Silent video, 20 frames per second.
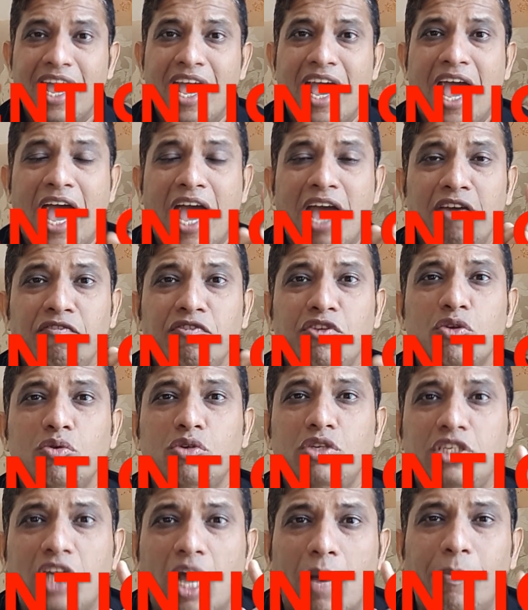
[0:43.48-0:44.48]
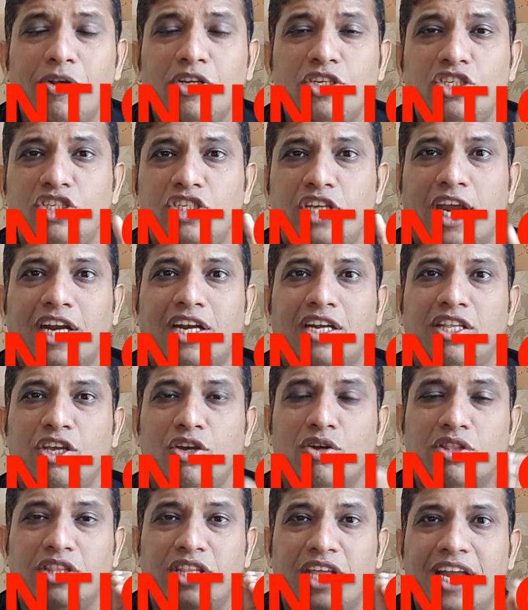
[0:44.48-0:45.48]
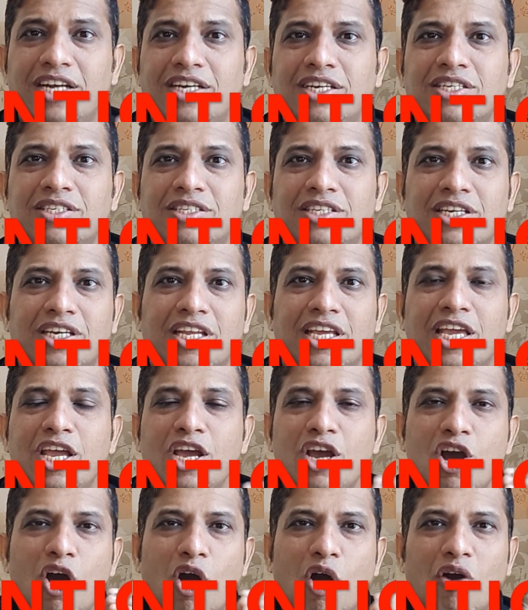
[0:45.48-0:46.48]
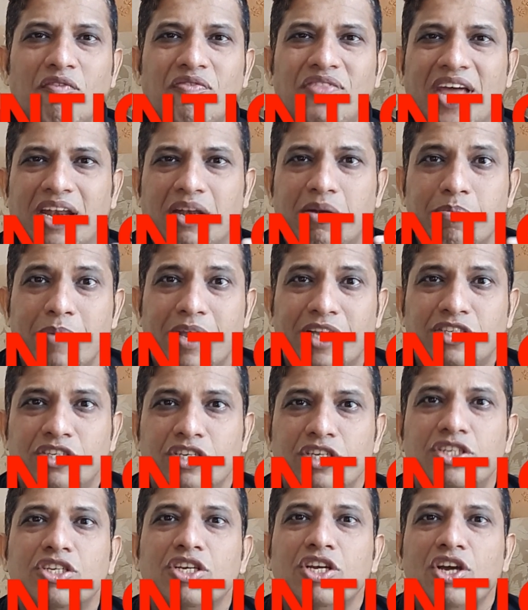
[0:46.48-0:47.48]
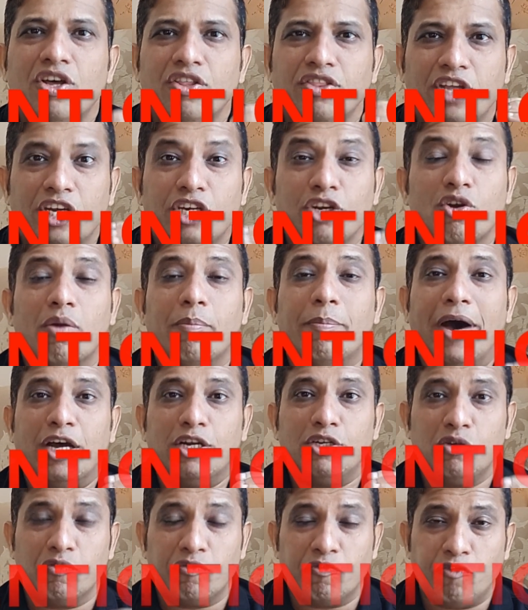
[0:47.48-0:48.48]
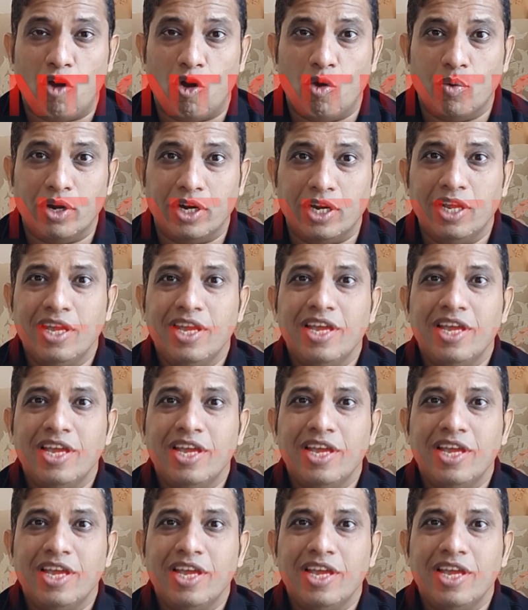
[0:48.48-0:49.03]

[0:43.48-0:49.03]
Have you double checked the authenticity of that message that you're about to forward?